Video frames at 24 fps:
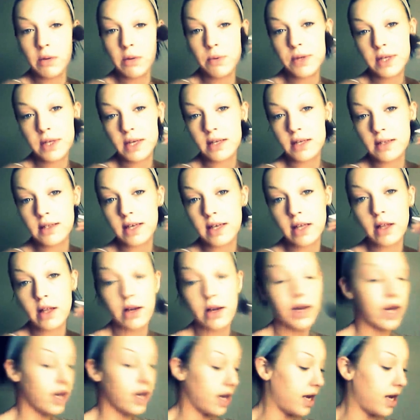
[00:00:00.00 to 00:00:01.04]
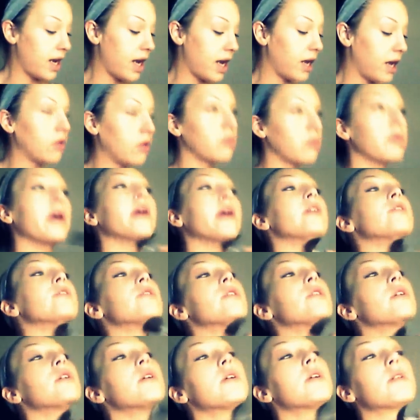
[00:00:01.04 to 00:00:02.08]
up with concealer and an angled
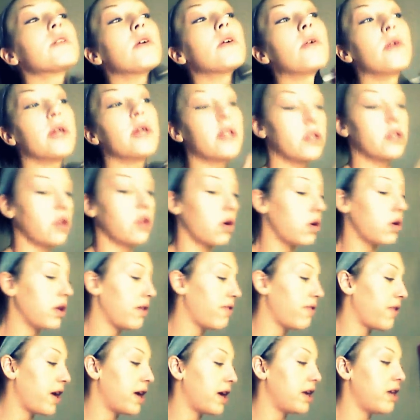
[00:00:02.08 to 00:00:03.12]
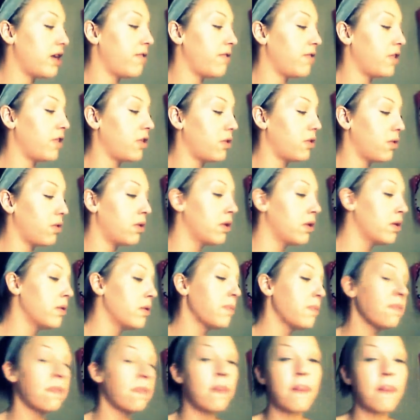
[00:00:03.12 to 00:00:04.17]
brush. So it's totally fine if you
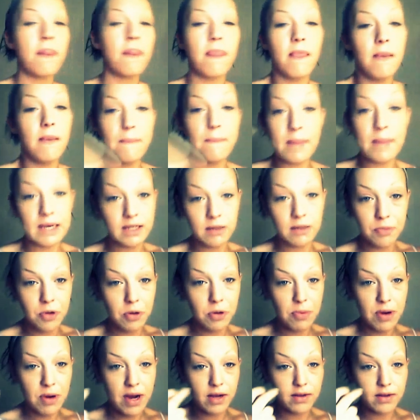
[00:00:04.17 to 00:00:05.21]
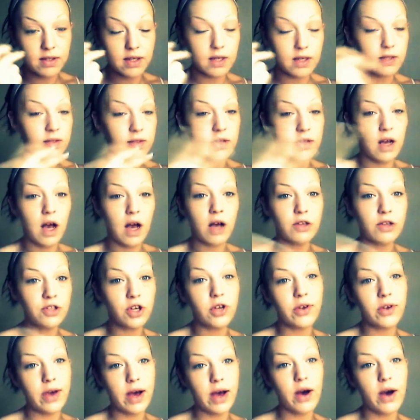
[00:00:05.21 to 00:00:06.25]
mess up your brows, because I'll
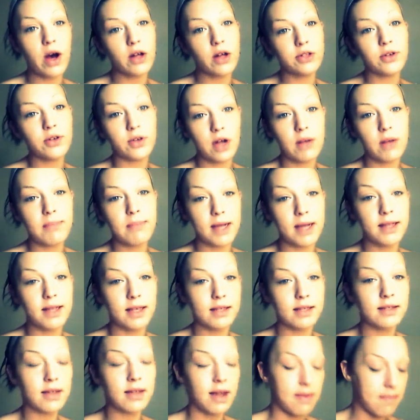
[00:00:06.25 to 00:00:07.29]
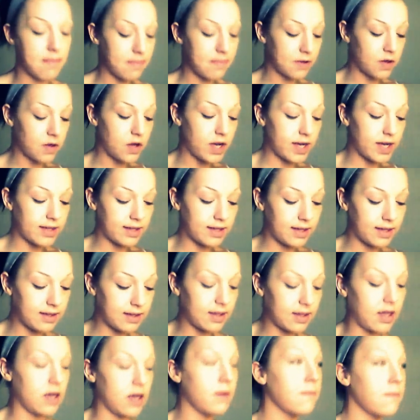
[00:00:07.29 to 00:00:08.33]
show you how. I'll do it on mine this time so you guys can
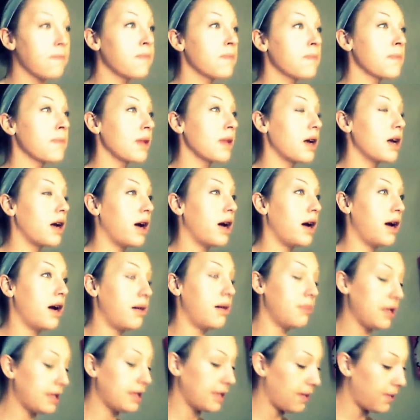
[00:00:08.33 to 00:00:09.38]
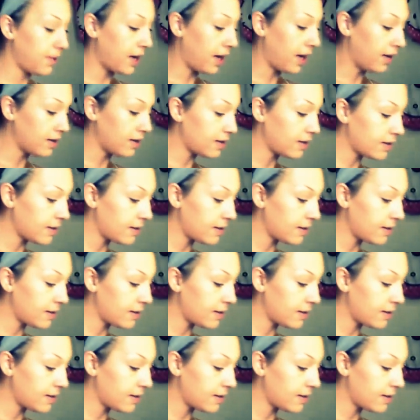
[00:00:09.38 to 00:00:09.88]
see. Let's see what else.